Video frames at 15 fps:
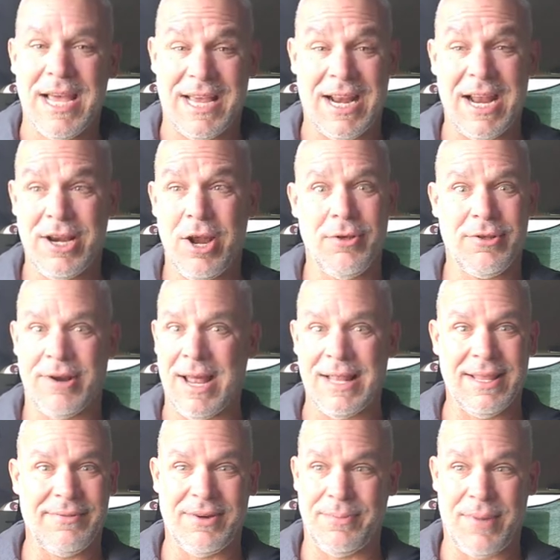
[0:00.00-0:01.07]
and I know they're
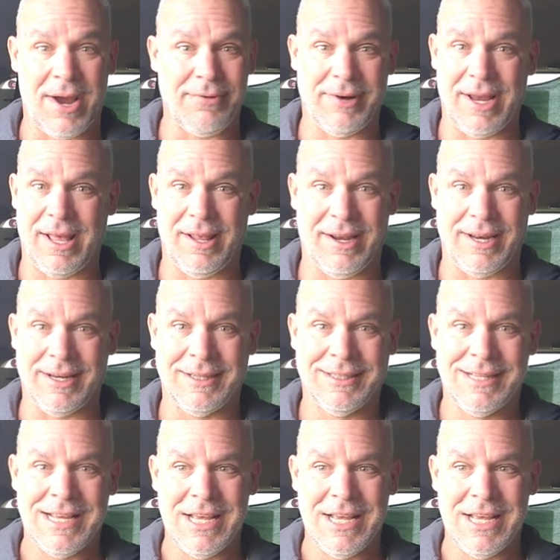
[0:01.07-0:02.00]
not living in my reality.